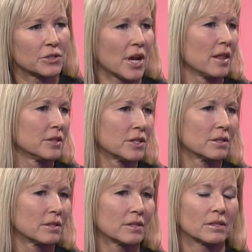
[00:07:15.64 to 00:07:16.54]

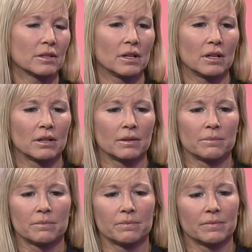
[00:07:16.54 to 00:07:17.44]
challenges.
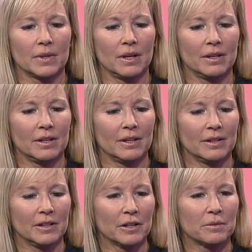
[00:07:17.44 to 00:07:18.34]

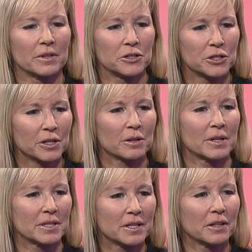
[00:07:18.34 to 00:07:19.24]
This year
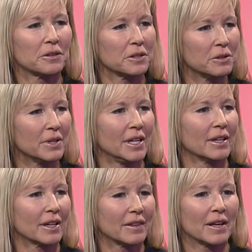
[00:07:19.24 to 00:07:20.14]
is a little
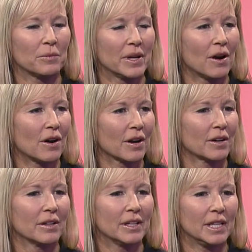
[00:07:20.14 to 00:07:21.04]
unique in that we
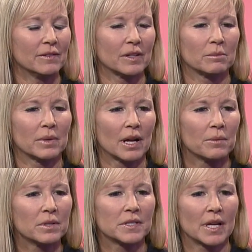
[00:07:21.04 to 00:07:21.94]
are even, but I
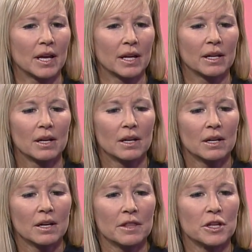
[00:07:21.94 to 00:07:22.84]
will say
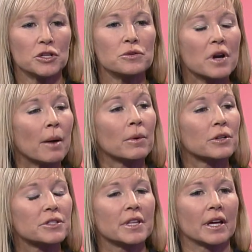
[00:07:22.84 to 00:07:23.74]
the
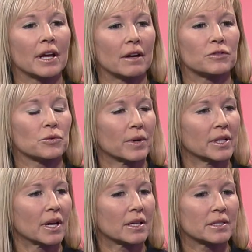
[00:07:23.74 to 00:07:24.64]
newcomers that have
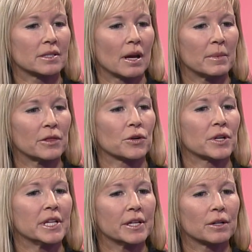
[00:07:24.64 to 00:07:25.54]
joined us, they're
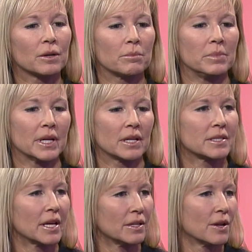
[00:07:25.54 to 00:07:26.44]
here because
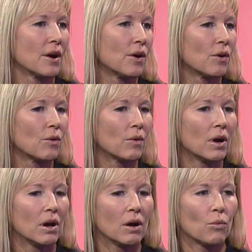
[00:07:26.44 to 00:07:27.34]
they know
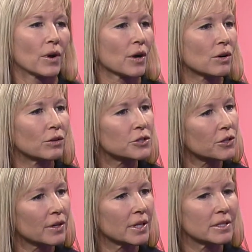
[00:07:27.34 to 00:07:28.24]
what our
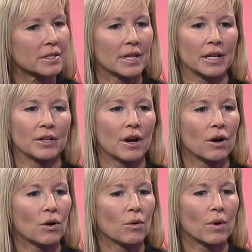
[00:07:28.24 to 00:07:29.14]
culture is, they
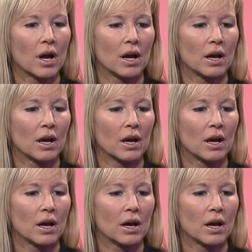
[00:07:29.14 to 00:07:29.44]
know